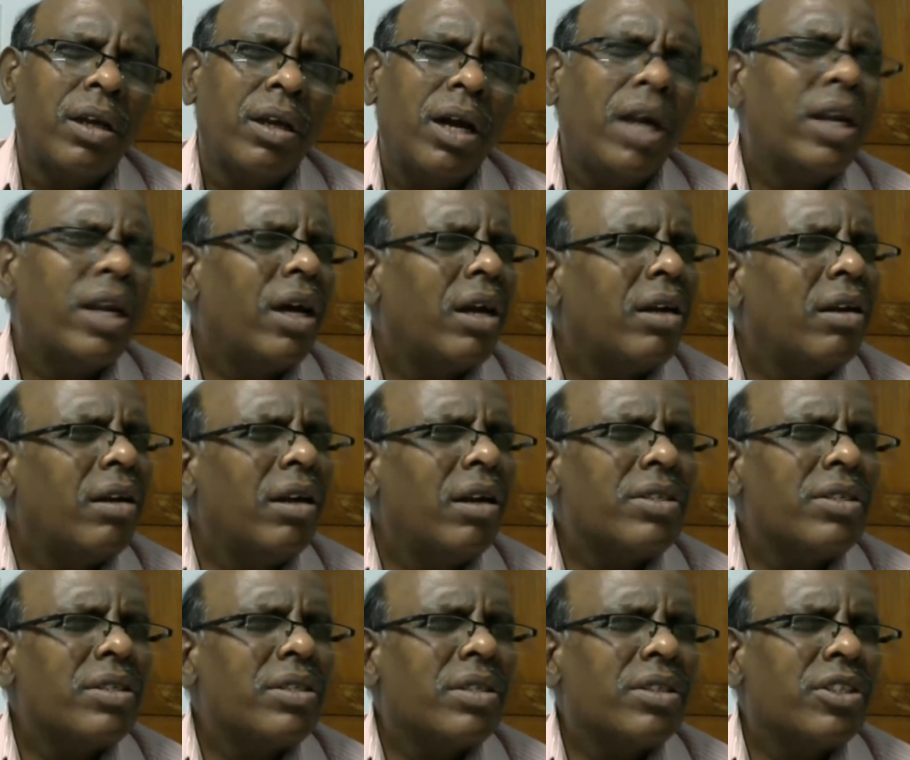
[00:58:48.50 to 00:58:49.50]
and
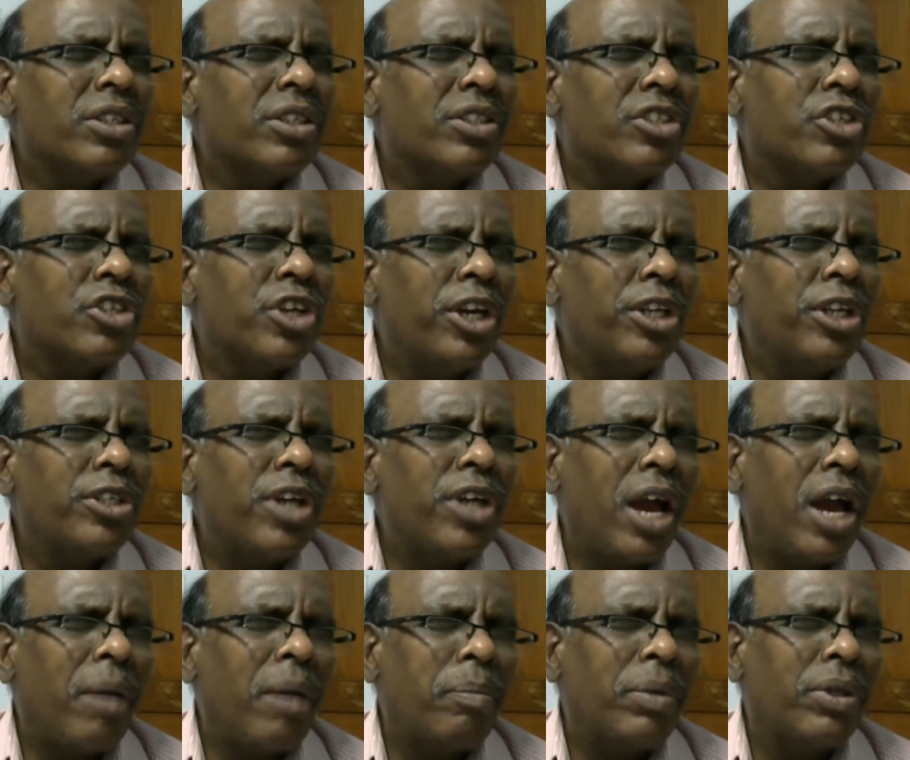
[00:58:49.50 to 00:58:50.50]
unless such a change
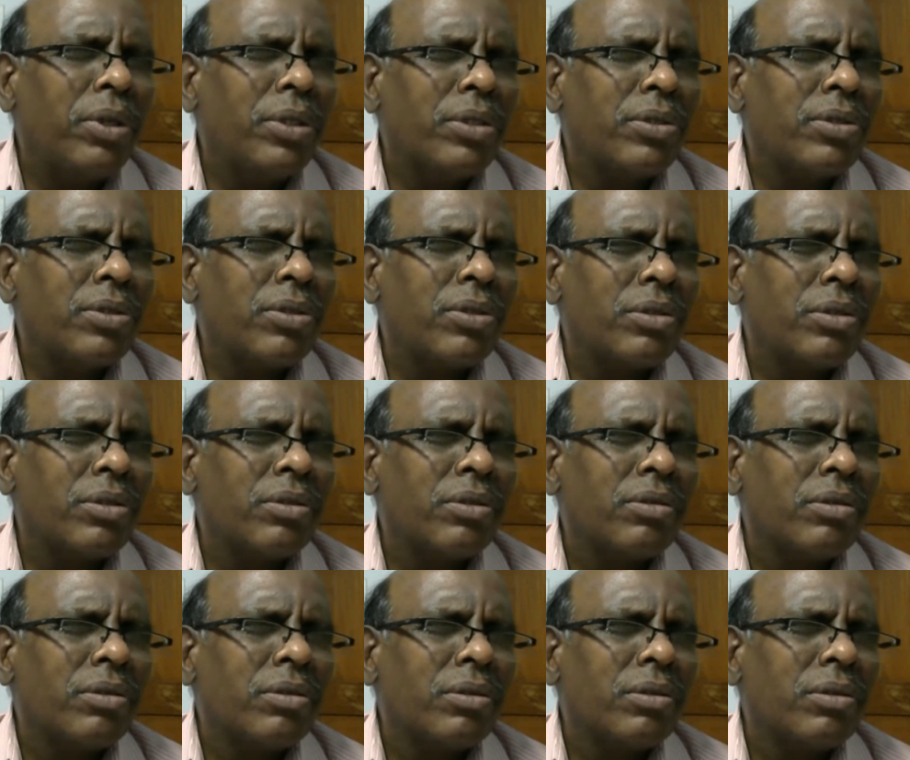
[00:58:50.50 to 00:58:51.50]
happens
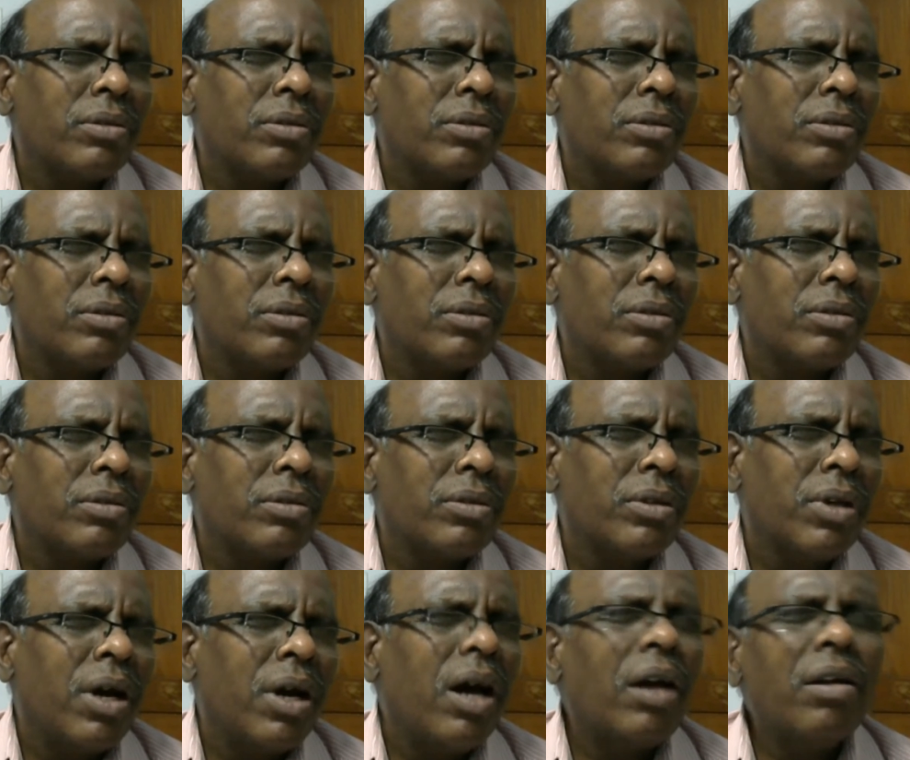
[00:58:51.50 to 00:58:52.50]

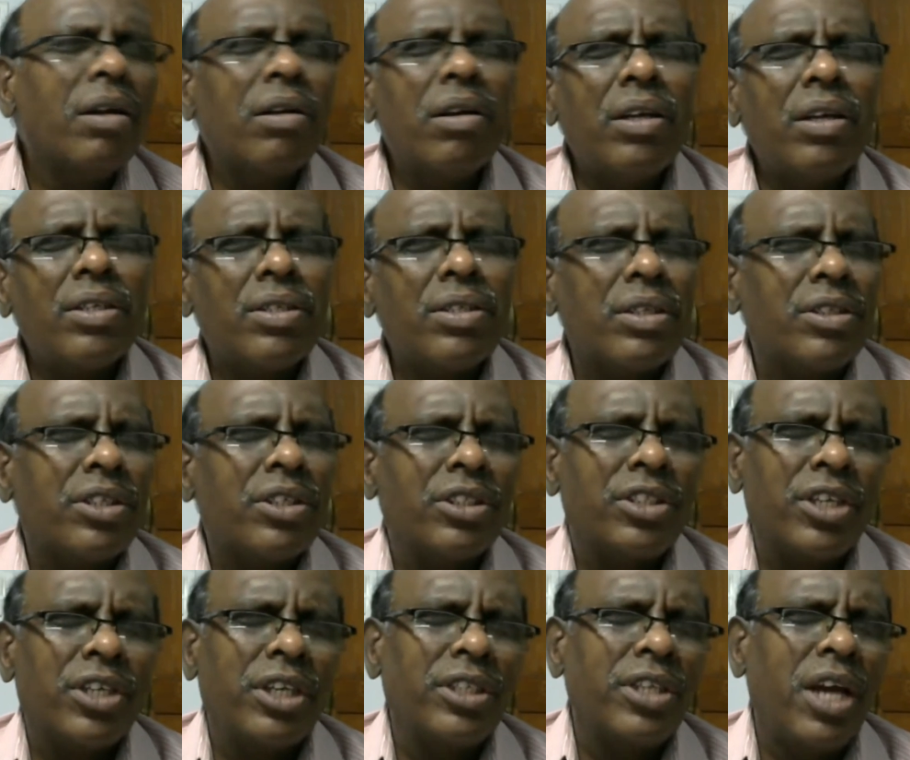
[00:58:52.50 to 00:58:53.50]
unless such a
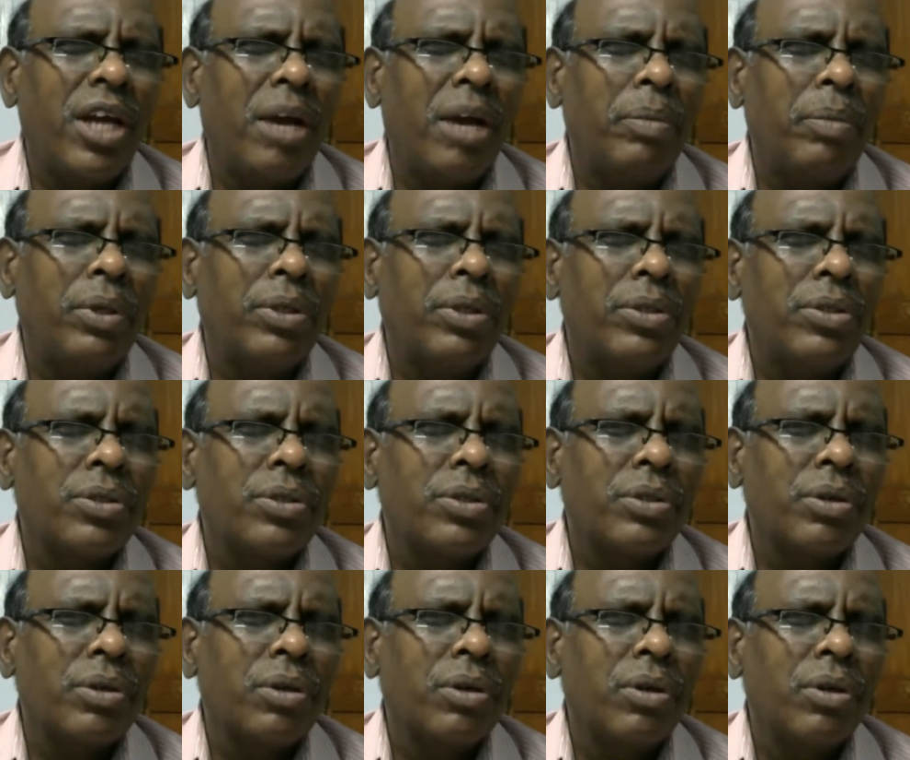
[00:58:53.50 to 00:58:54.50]
change happens
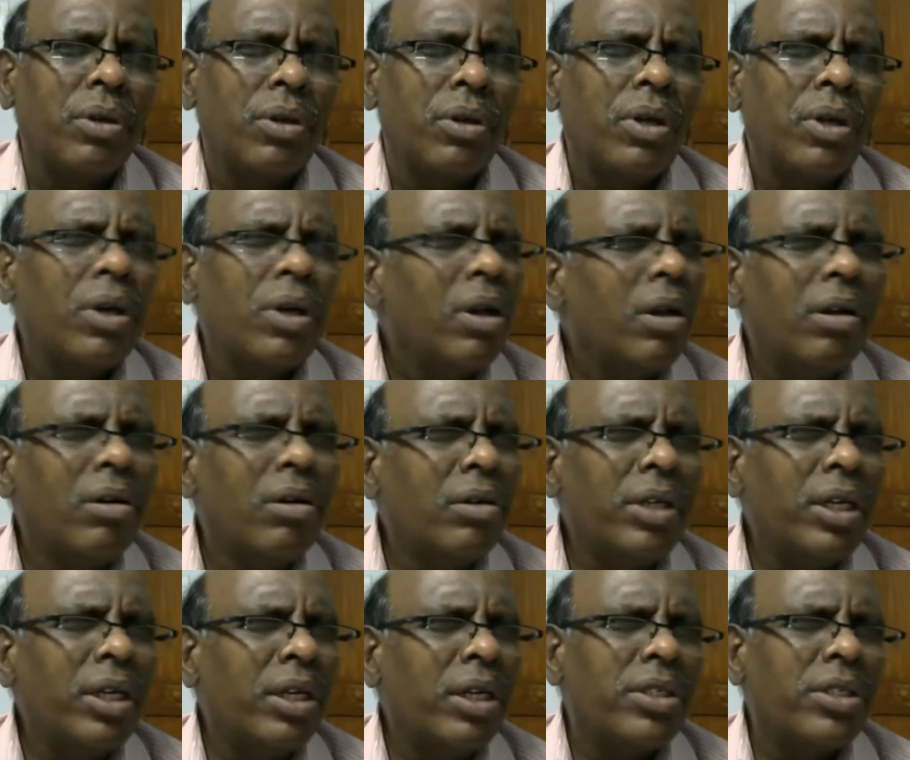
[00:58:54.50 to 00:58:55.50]

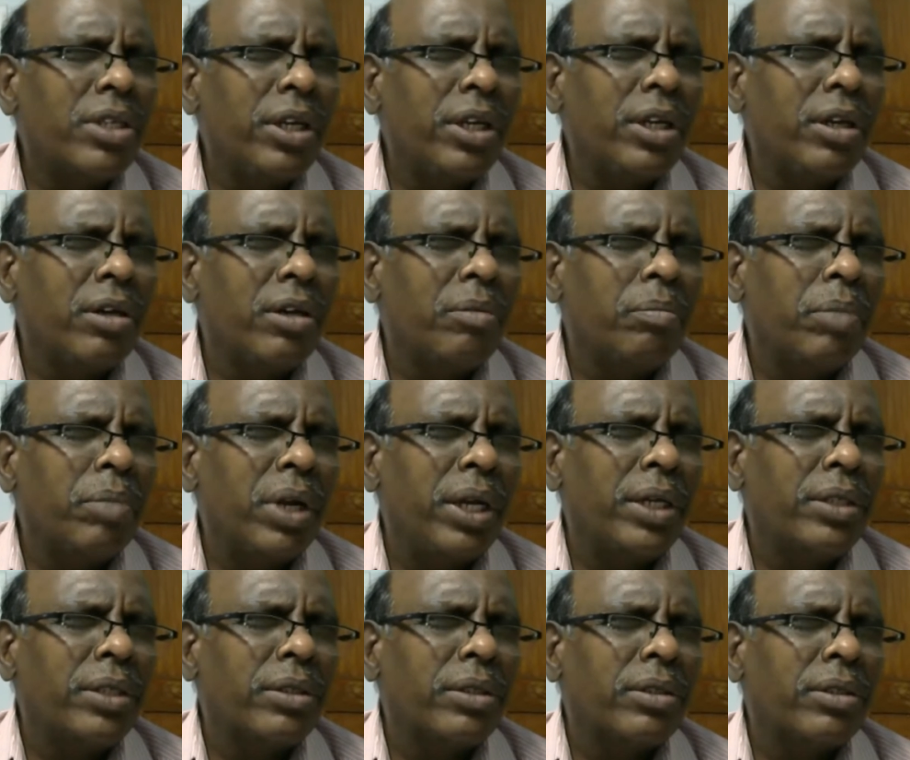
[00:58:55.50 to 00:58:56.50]
learning is
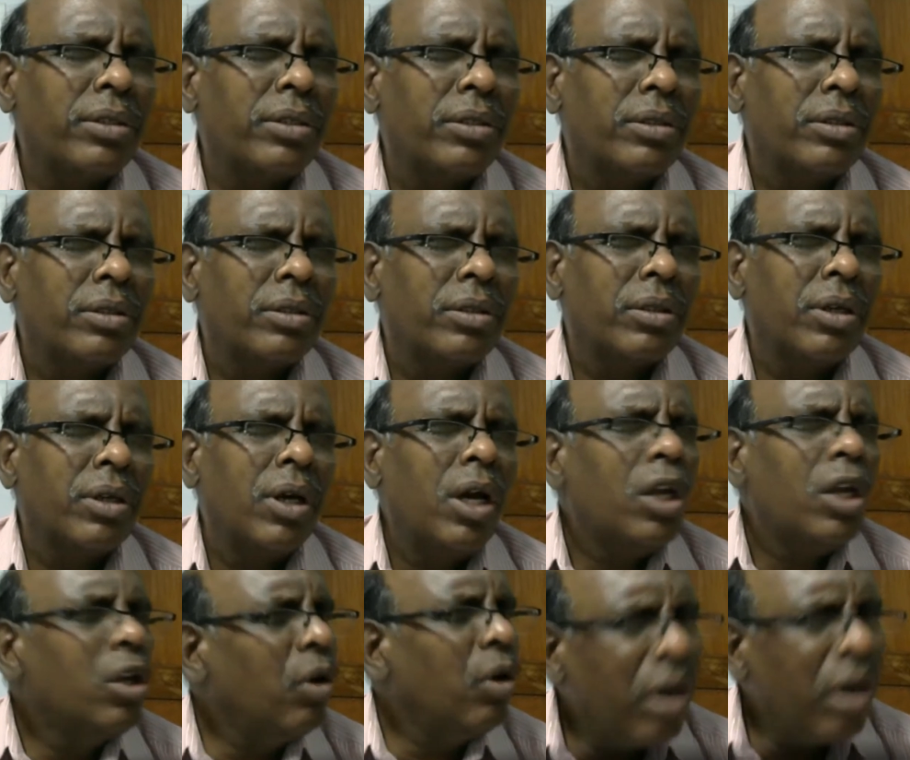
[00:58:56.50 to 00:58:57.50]
incomplete
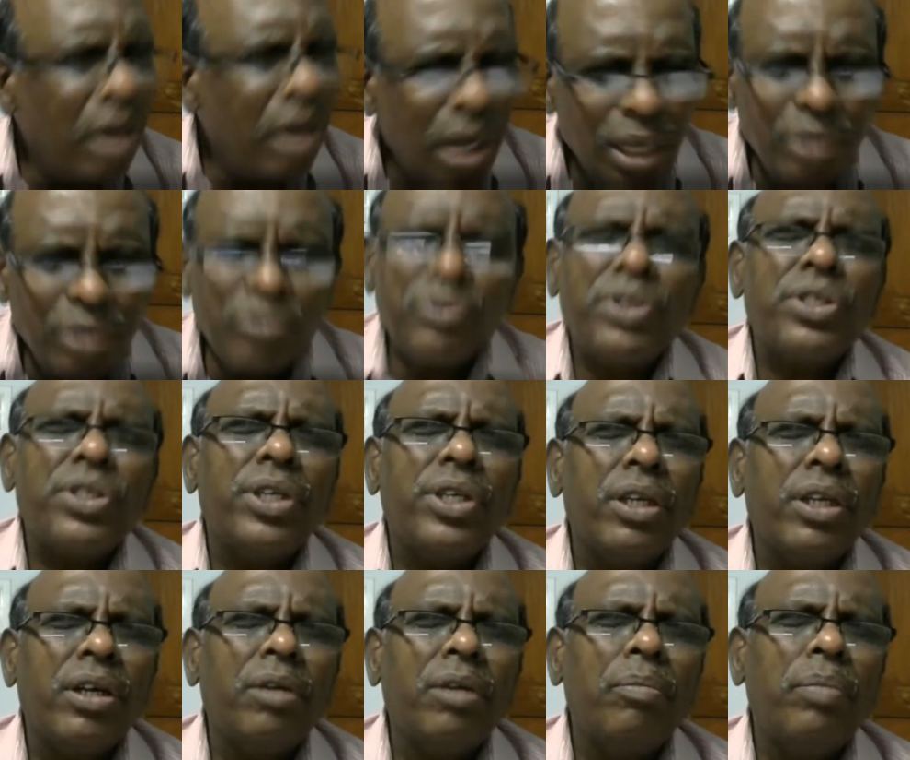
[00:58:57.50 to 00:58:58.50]
your life is
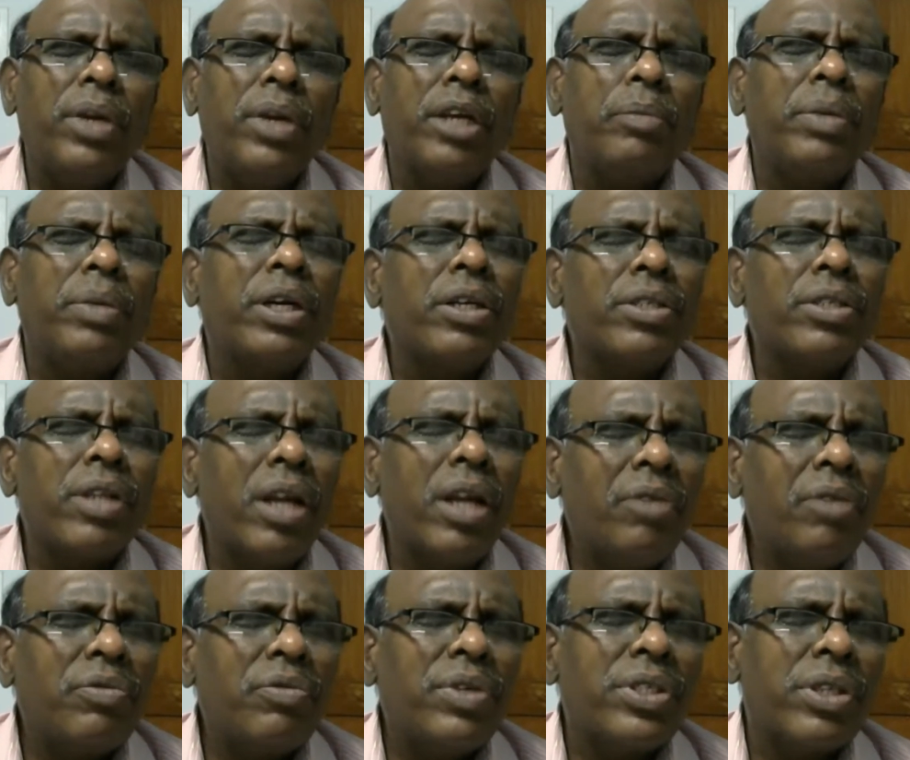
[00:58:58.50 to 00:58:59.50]
incomplete because
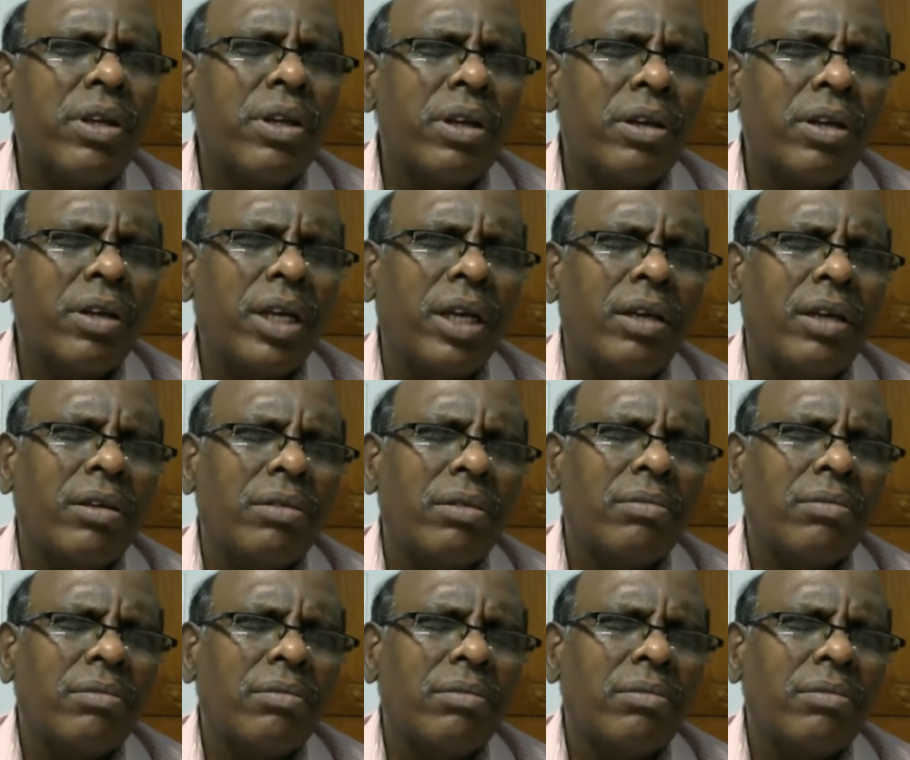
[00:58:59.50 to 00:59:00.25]
life is learning